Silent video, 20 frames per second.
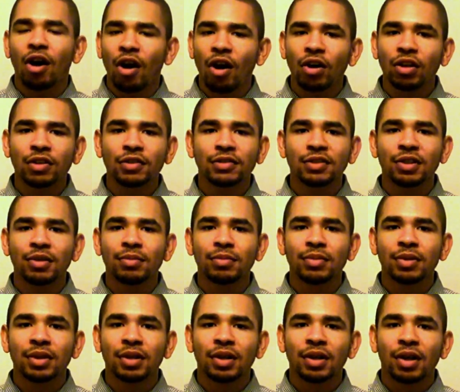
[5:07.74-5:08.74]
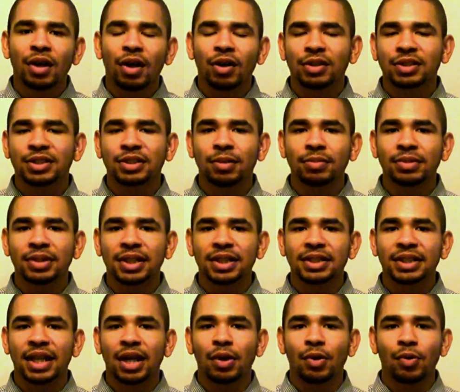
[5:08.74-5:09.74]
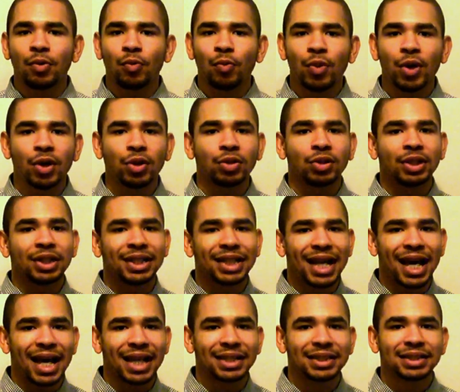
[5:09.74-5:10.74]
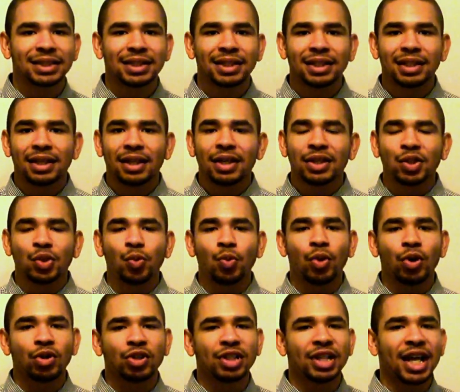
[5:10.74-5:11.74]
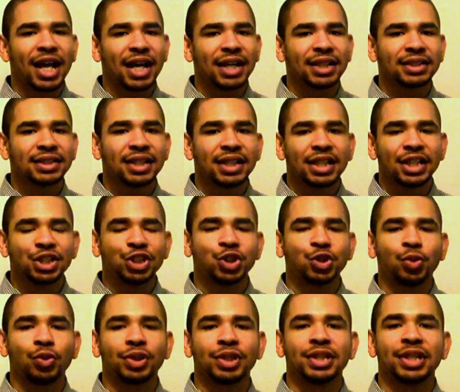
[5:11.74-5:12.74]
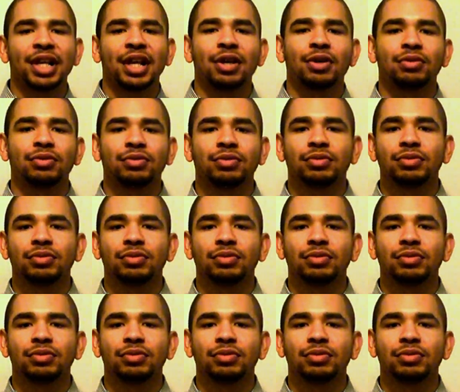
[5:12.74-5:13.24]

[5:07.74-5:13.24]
All of them are something that will not. The word not is shortened down.